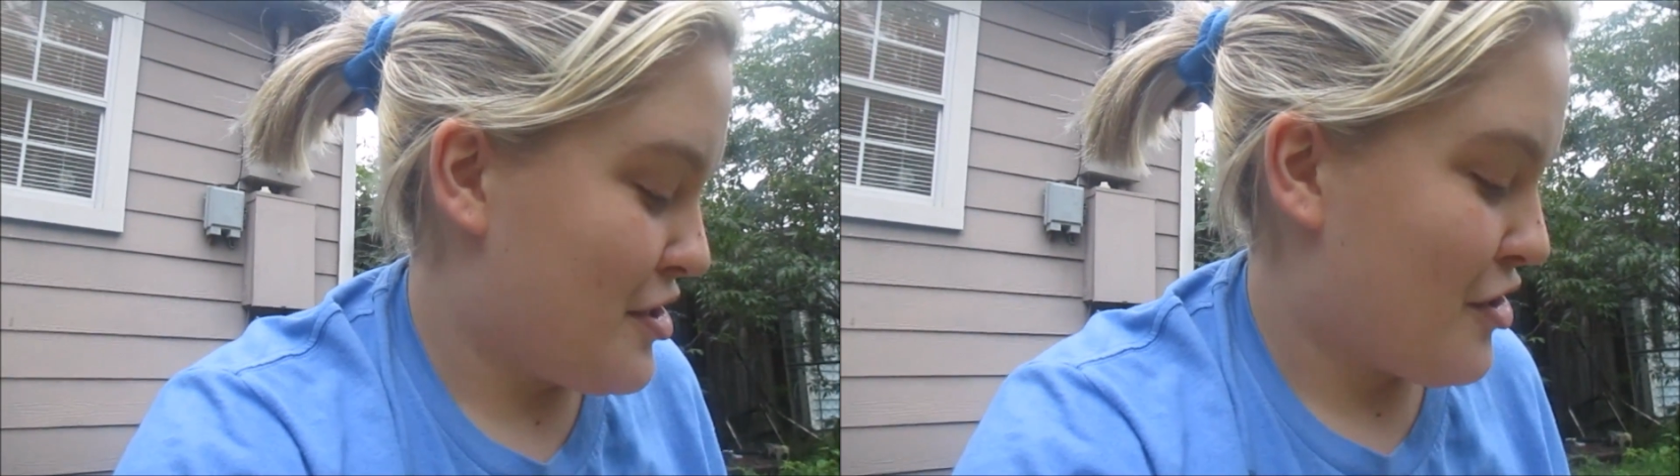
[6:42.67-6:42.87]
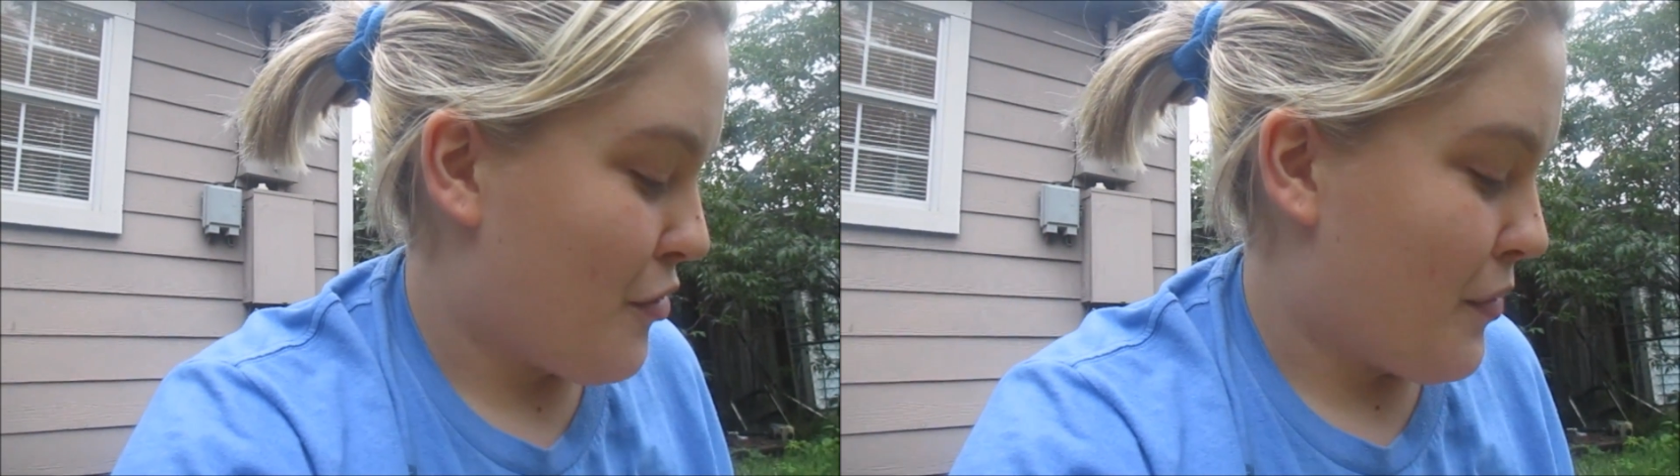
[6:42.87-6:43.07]

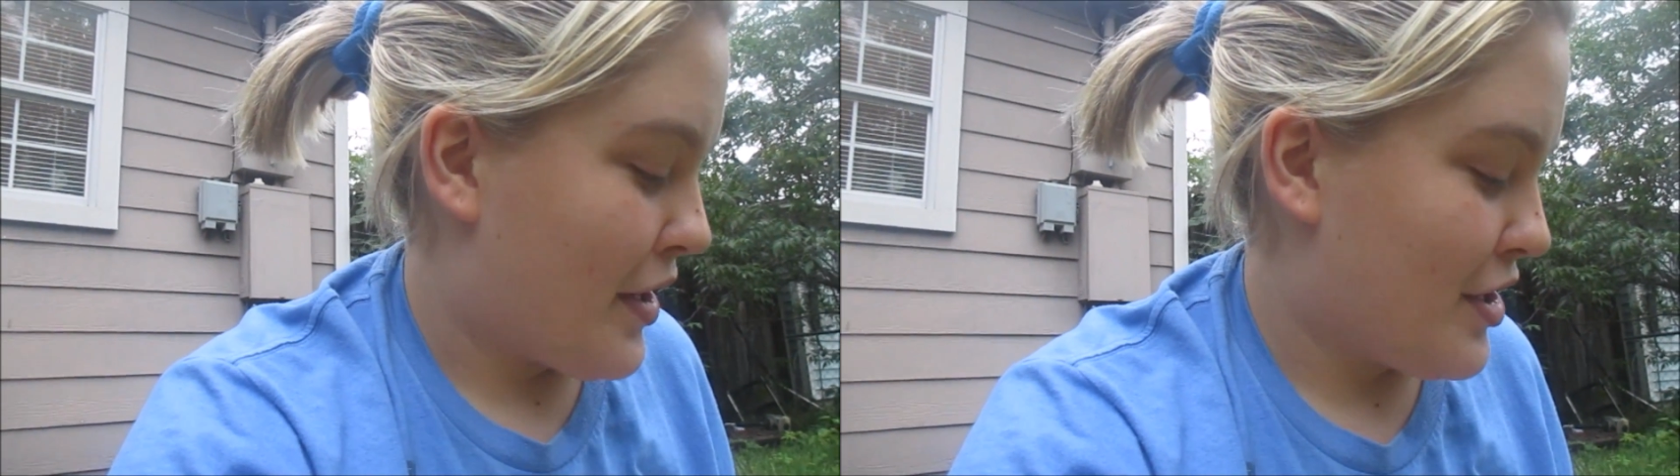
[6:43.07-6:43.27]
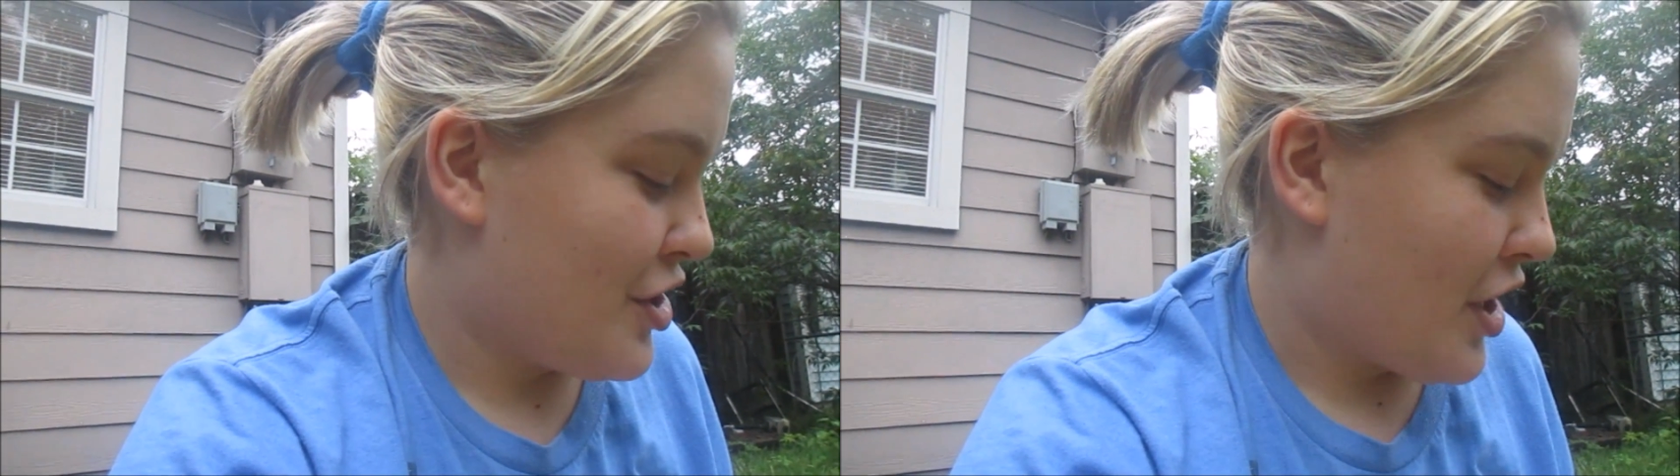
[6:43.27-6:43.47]
start
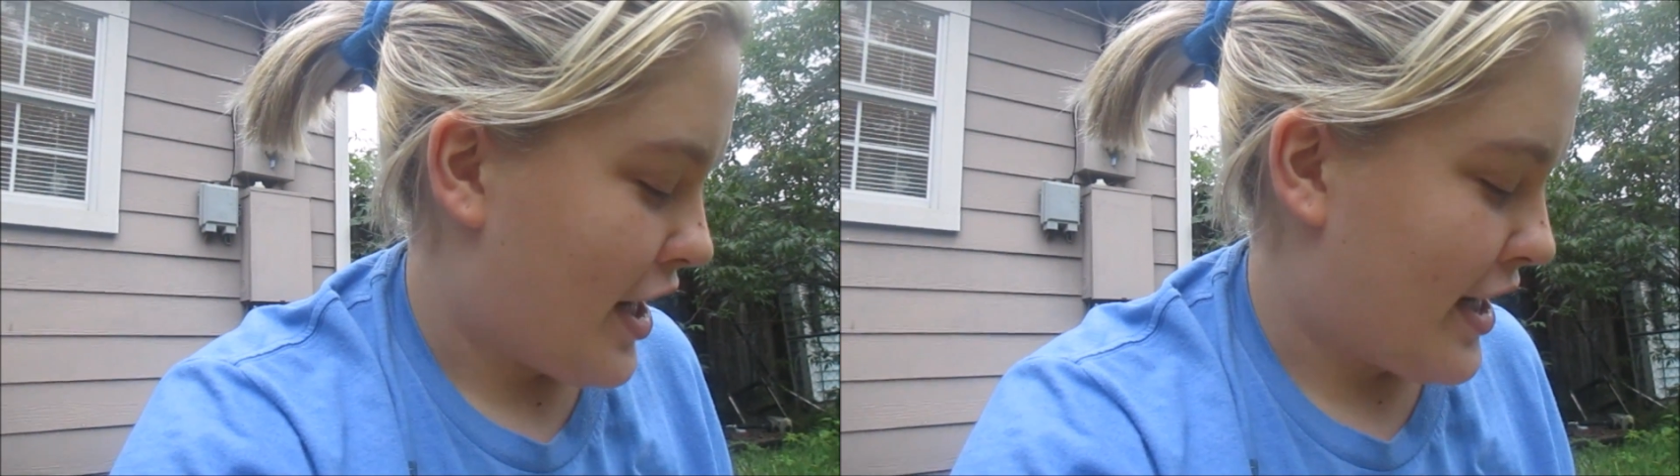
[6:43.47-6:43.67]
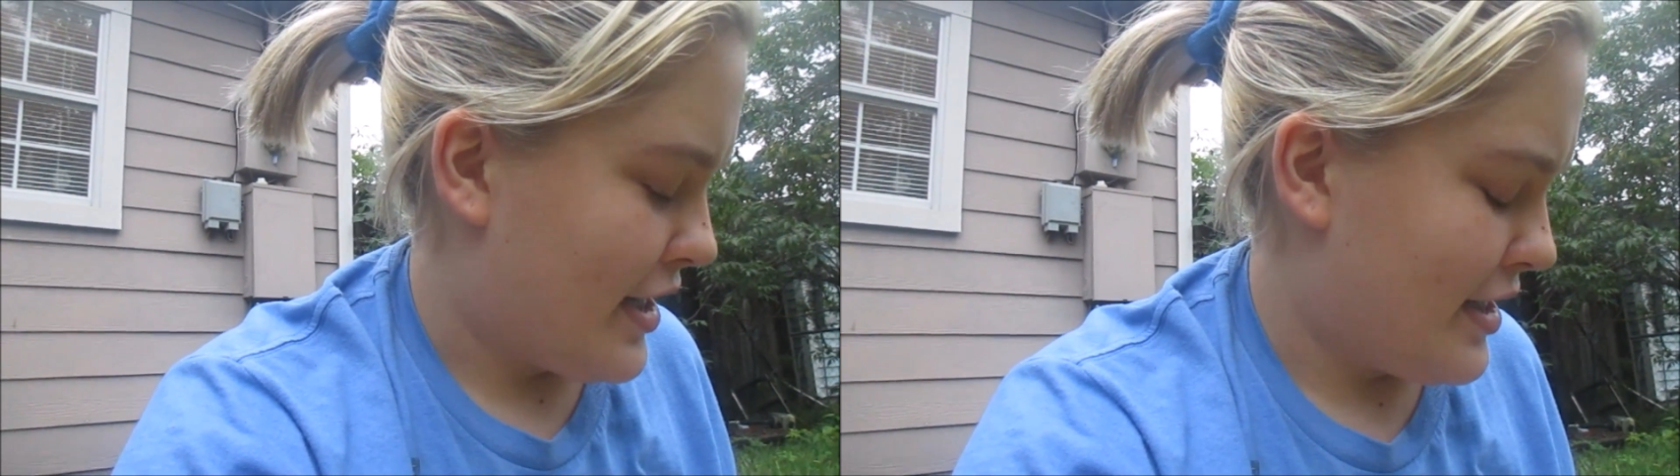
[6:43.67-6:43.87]
wearing
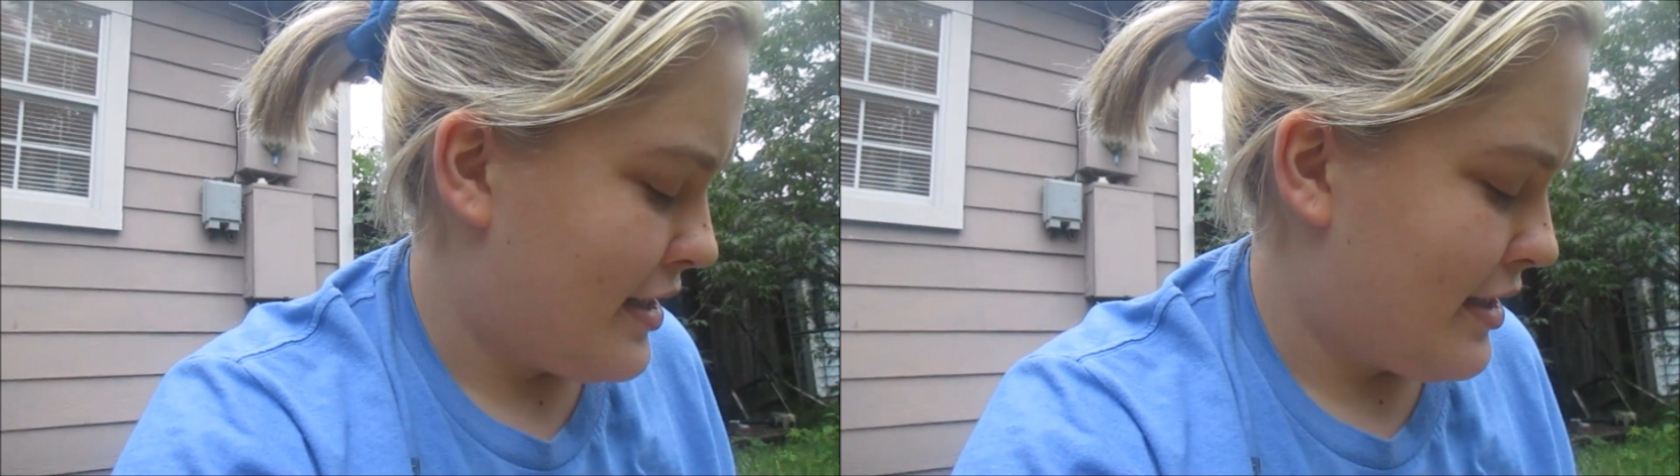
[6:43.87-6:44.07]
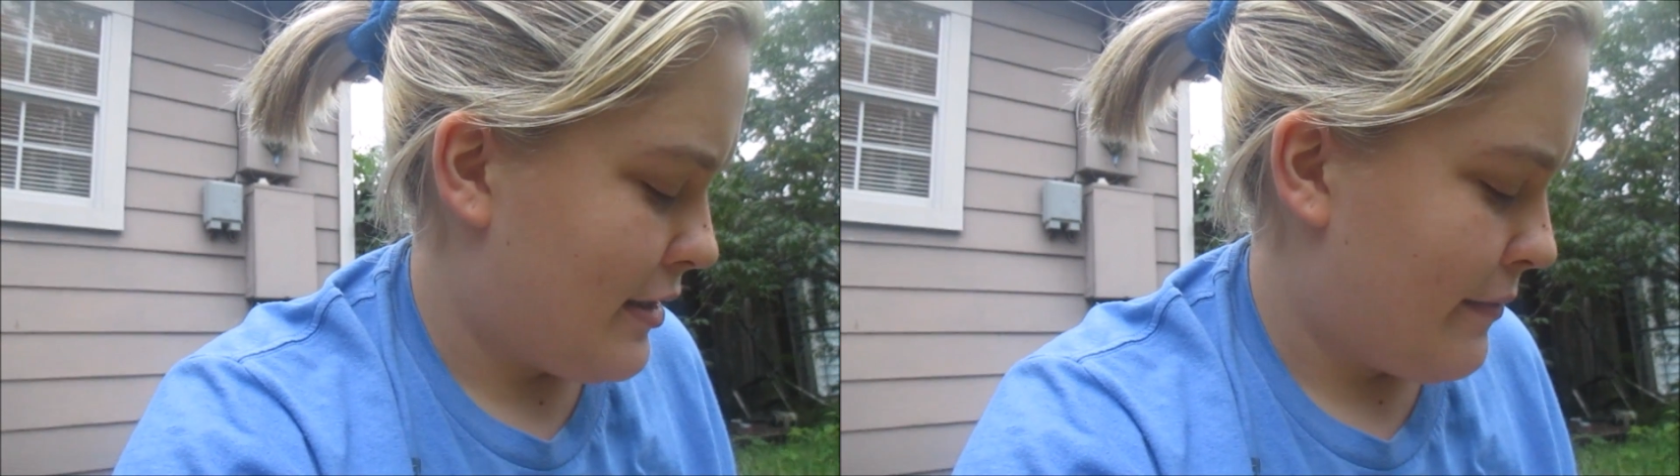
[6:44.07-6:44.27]

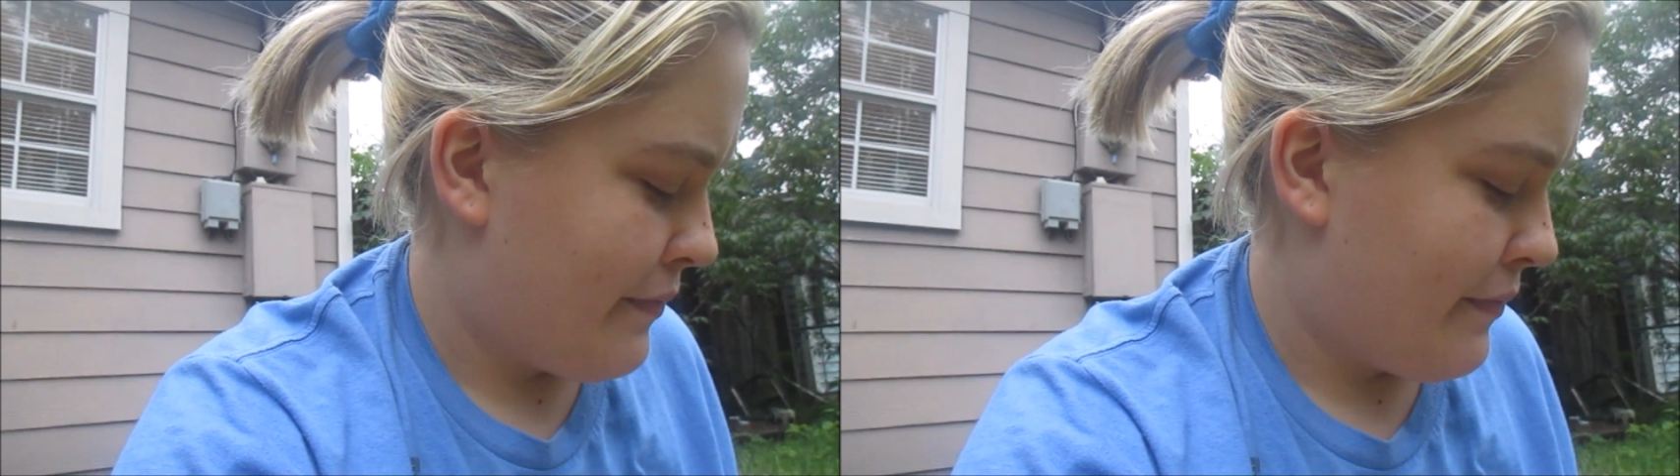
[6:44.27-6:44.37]
jackets.